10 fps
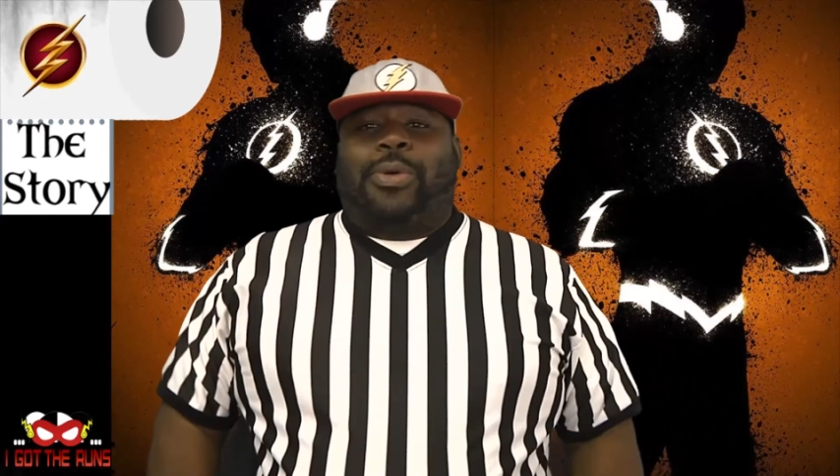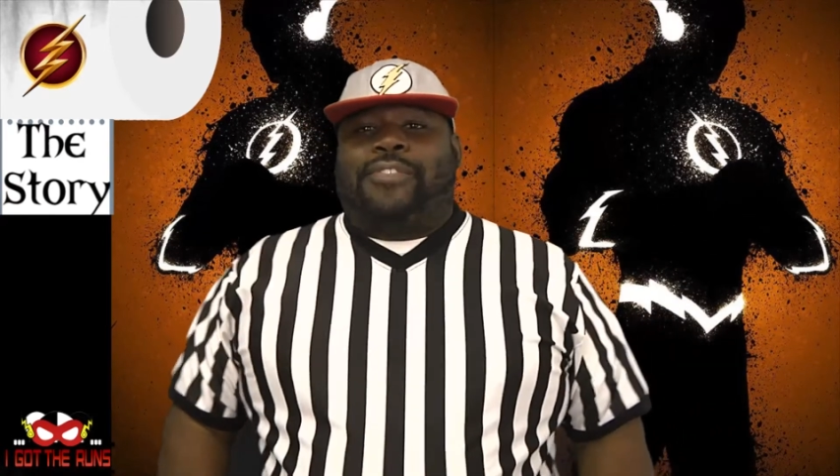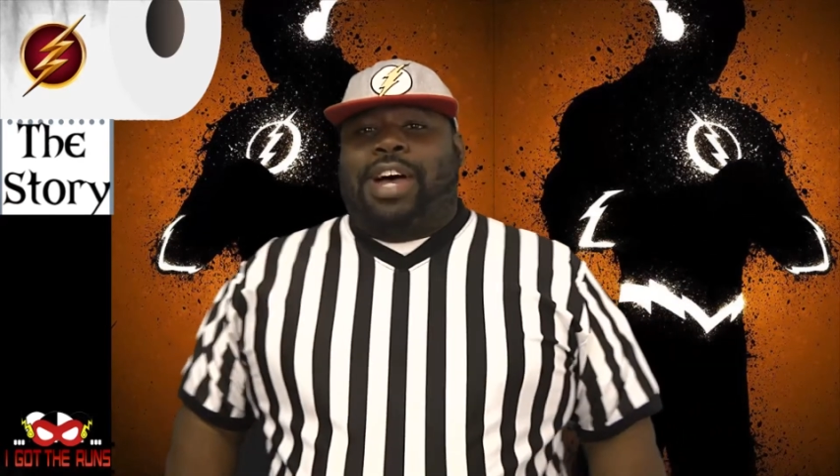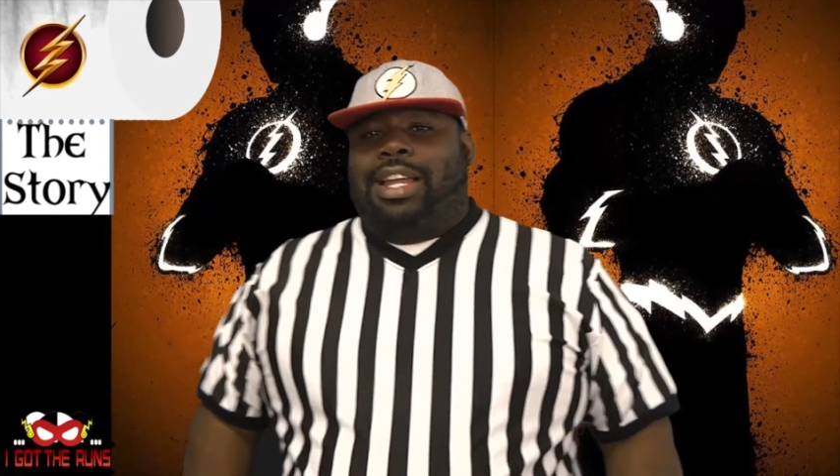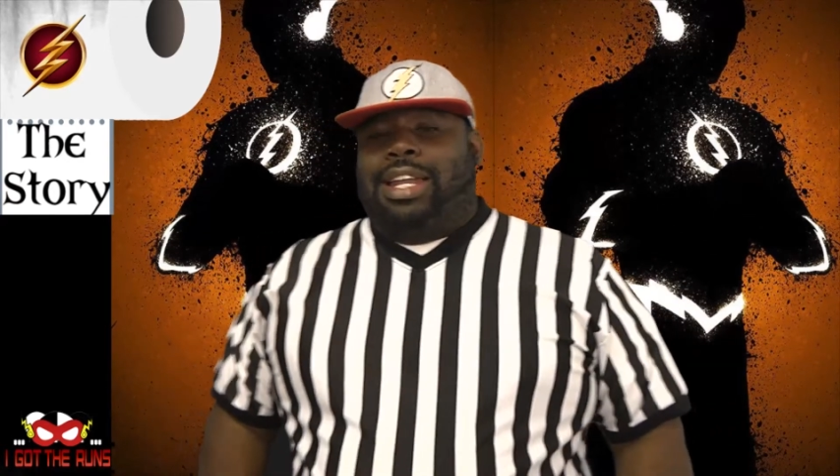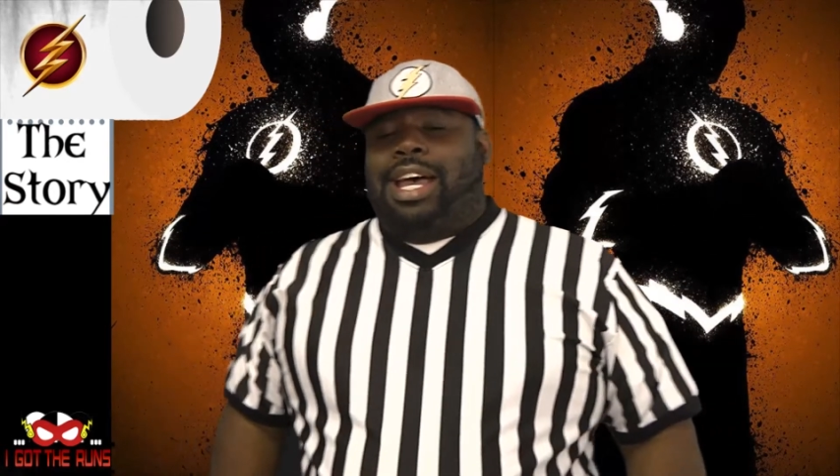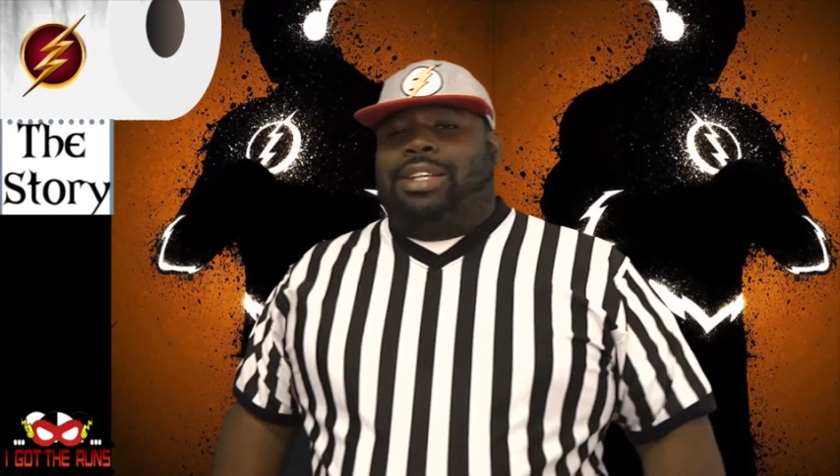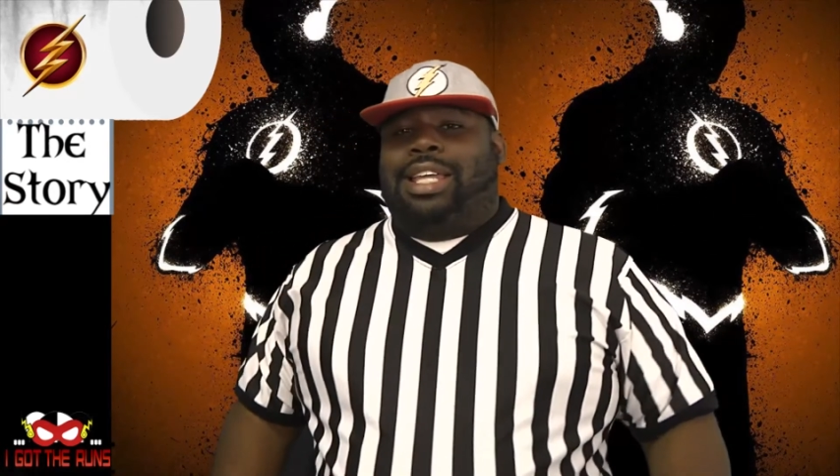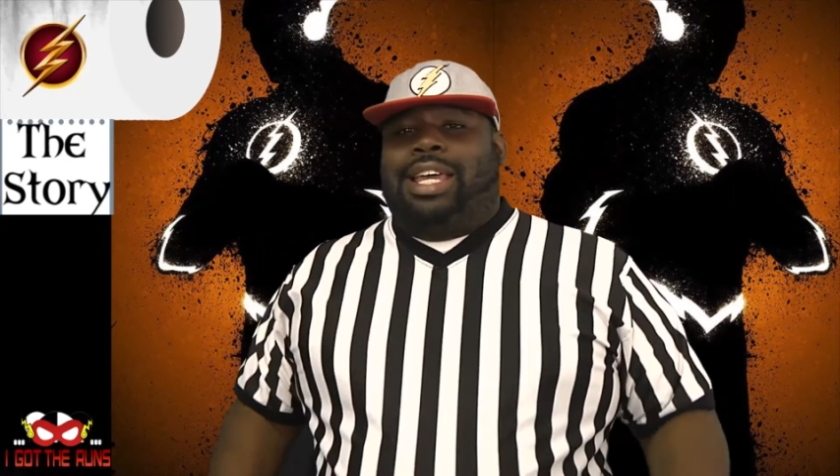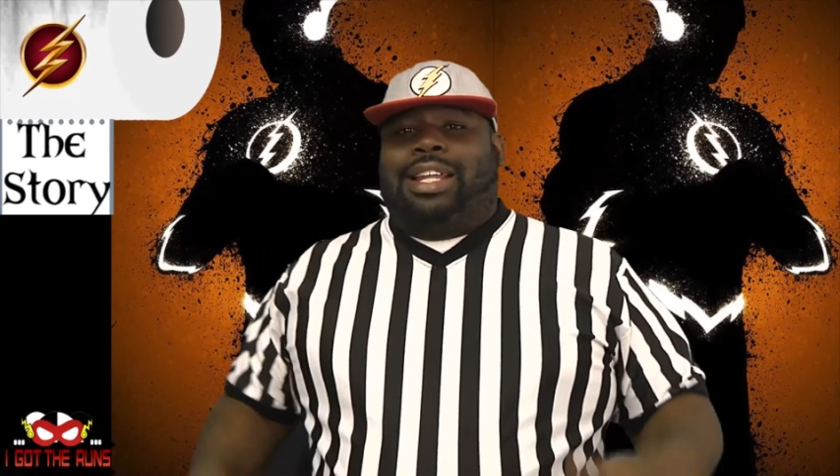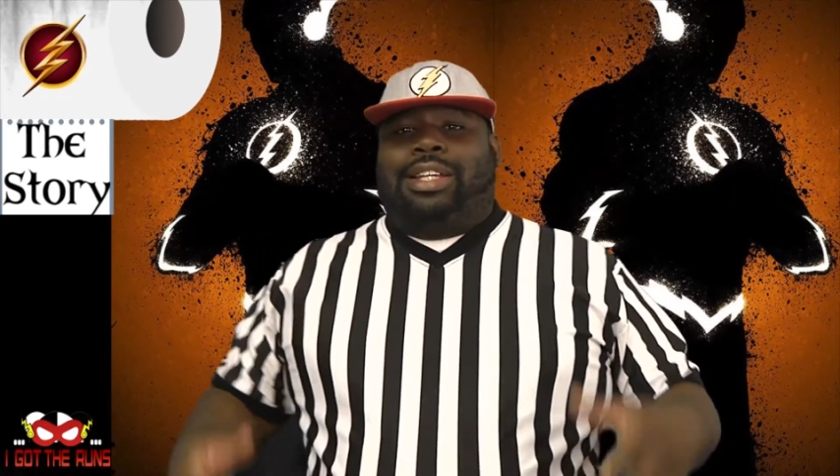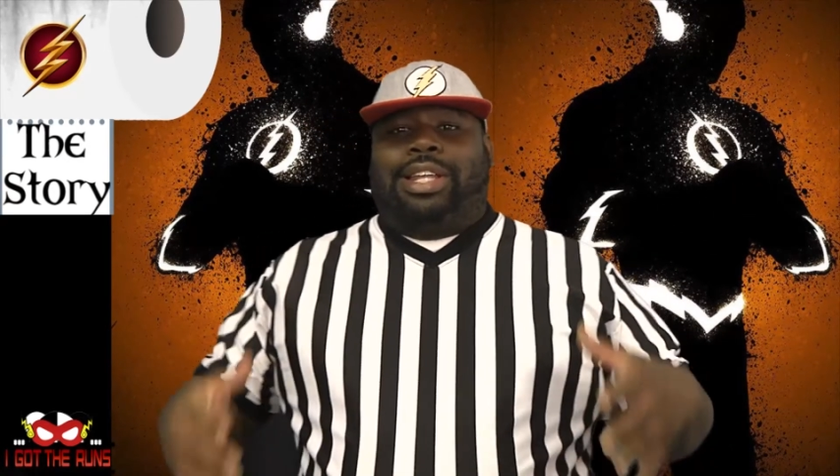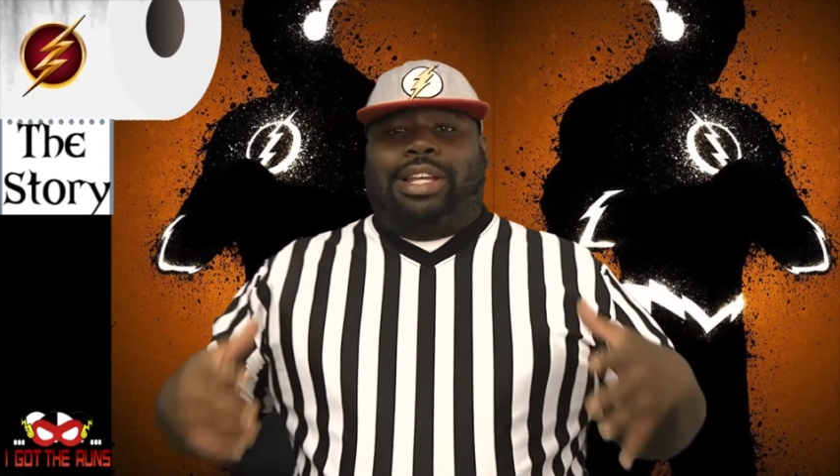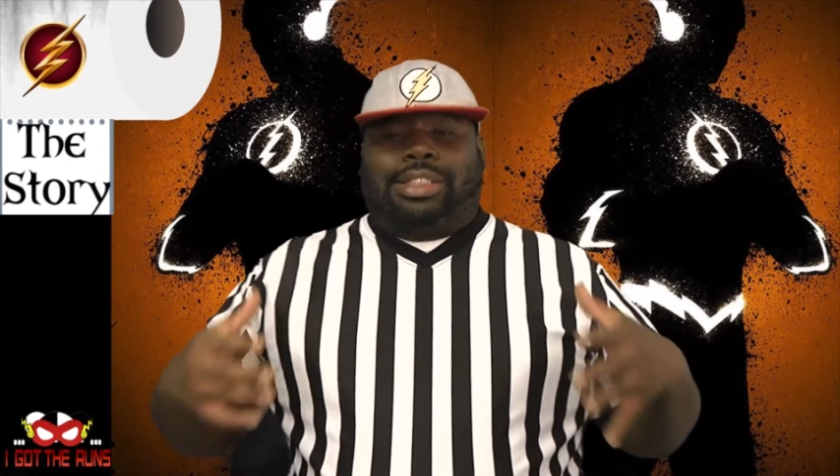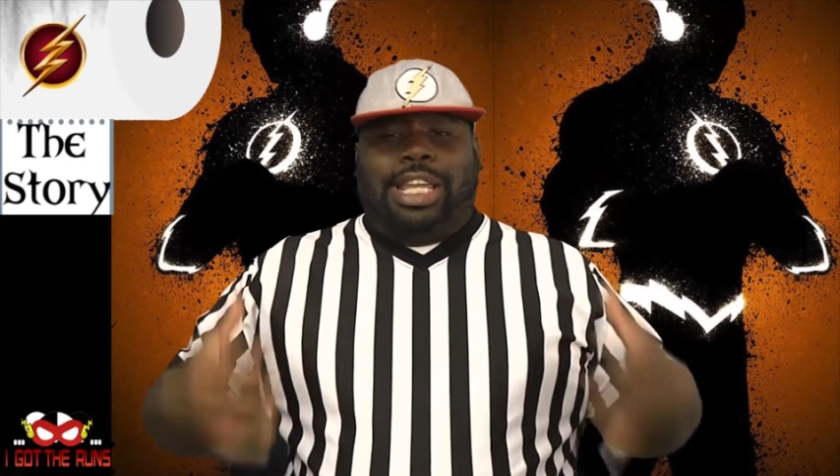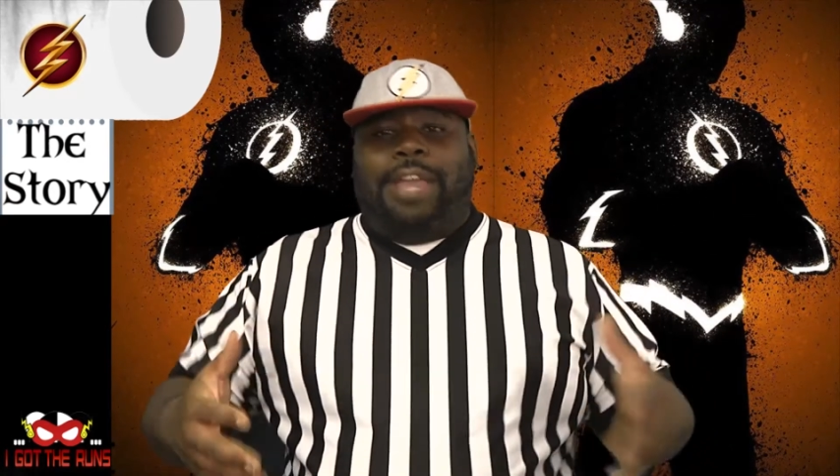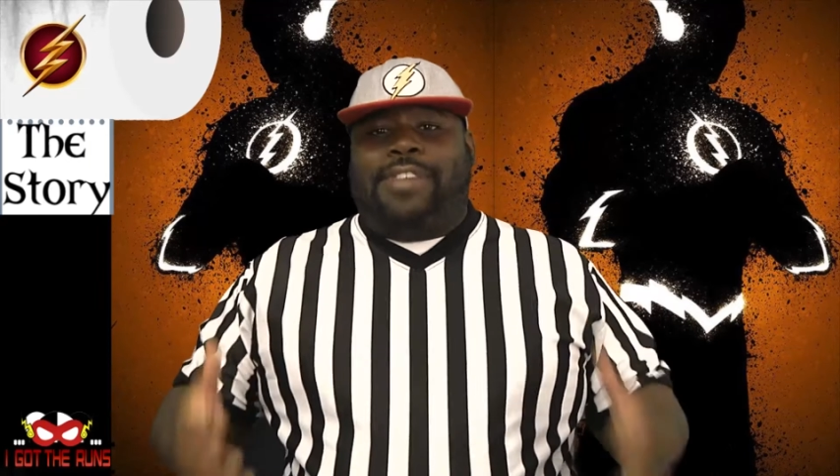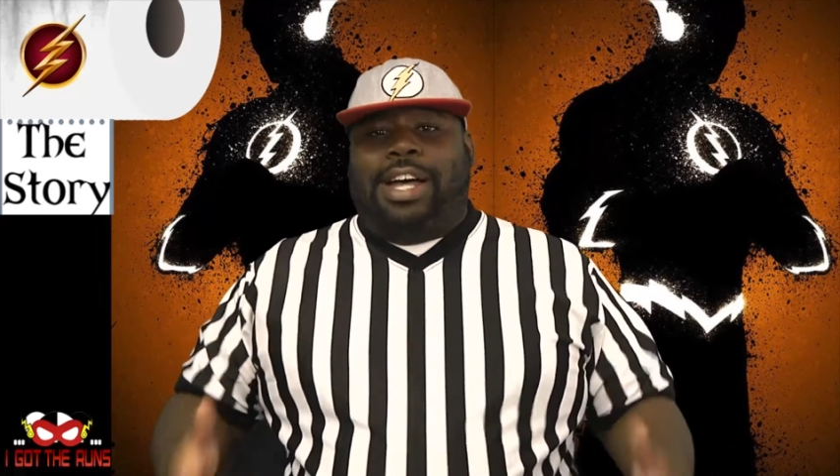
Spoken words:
we find out that the team